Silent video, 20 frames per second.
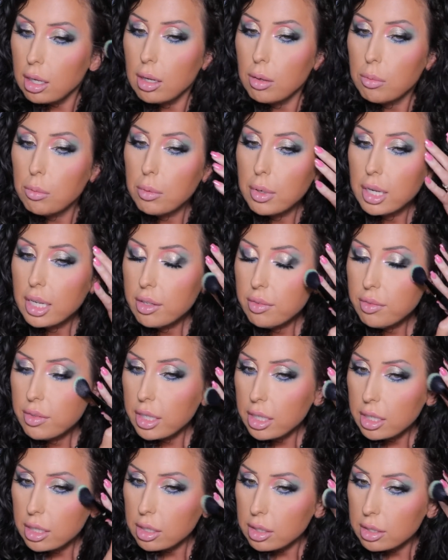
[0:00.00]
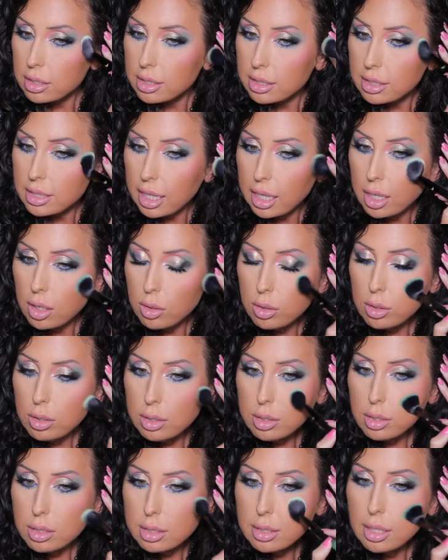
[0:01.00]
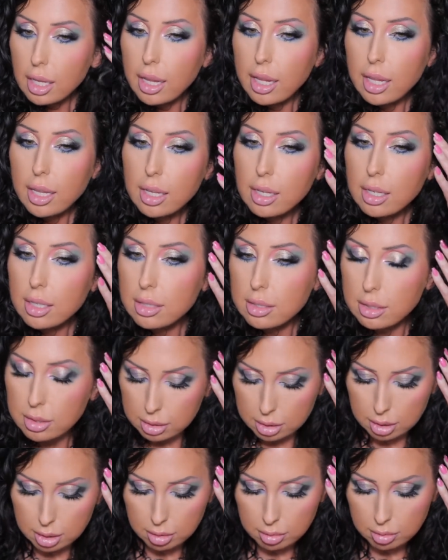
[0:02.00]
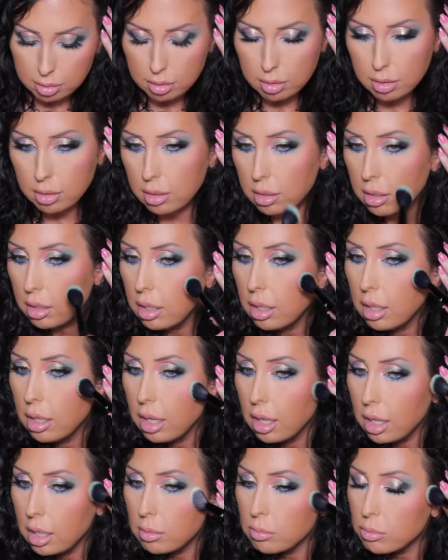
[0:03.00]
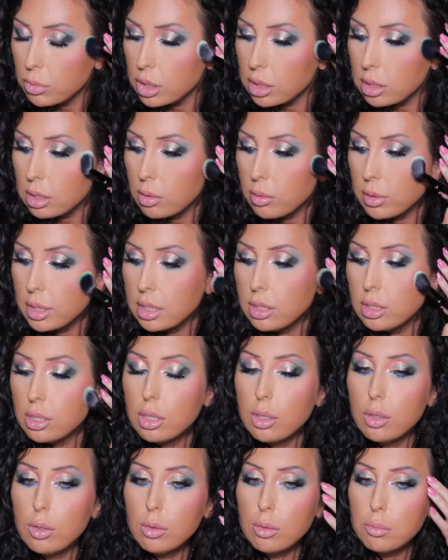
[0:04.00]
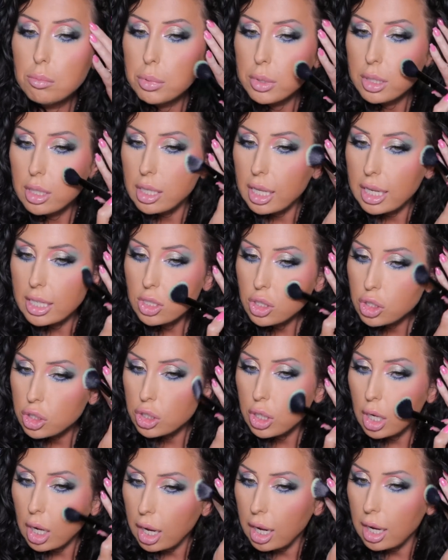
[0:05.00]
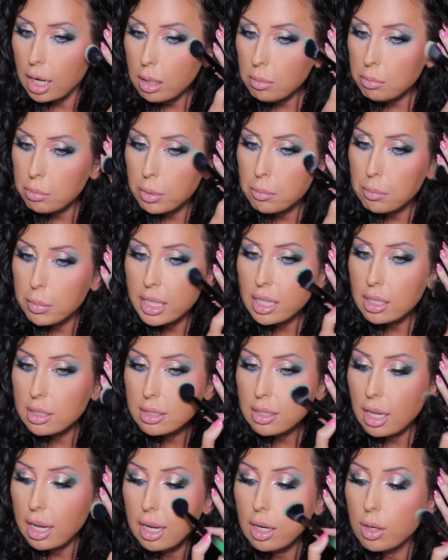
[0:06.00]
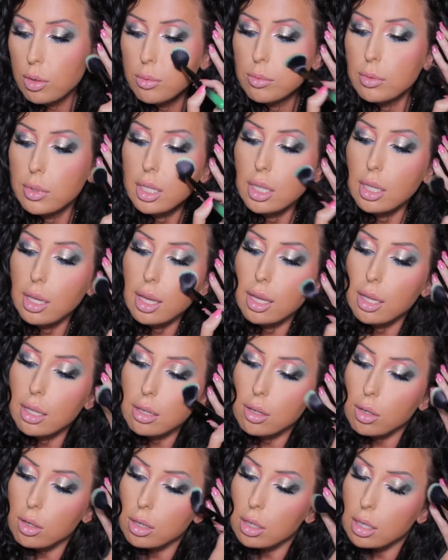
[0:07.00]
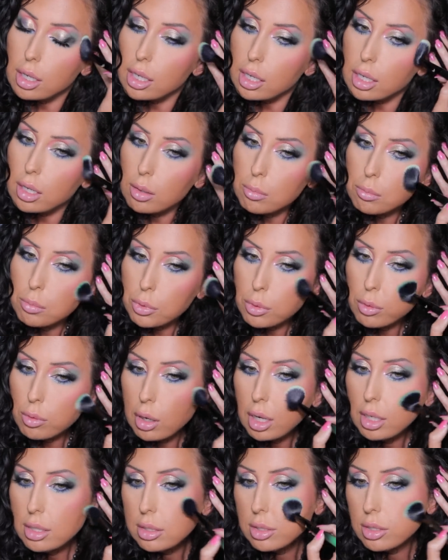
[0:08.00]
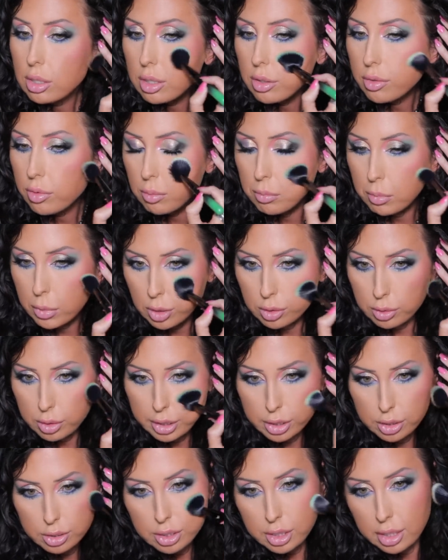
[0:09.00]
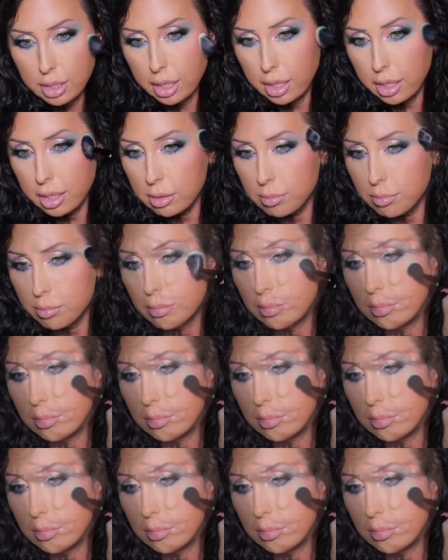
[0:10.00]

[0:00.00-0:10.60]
one of their singles, and I'm just going to blush up because I only had on bronzer from earlier today.